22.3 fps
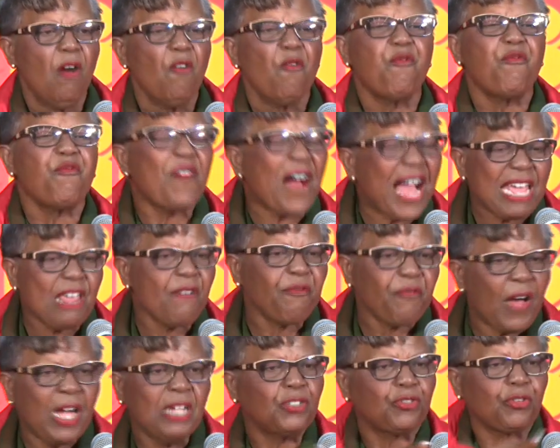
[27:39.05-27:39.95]

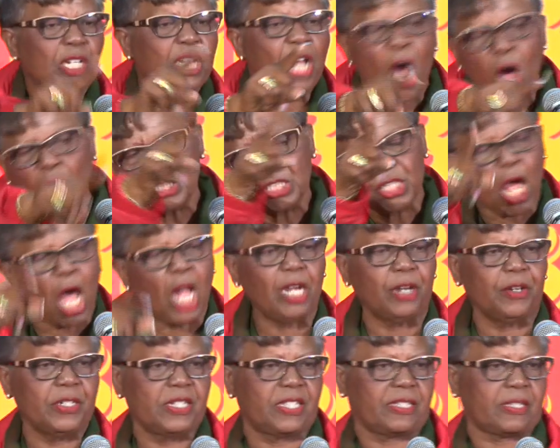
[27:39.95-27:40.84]

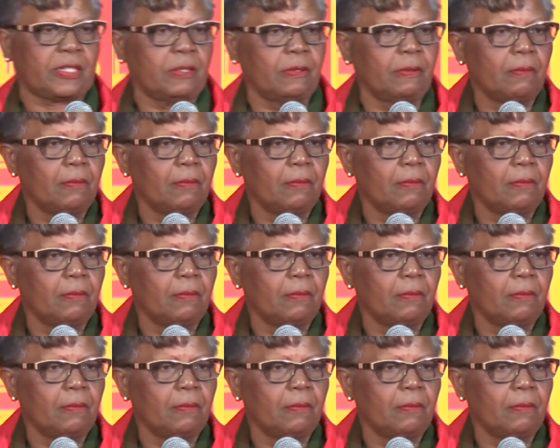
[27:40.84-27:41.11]
$500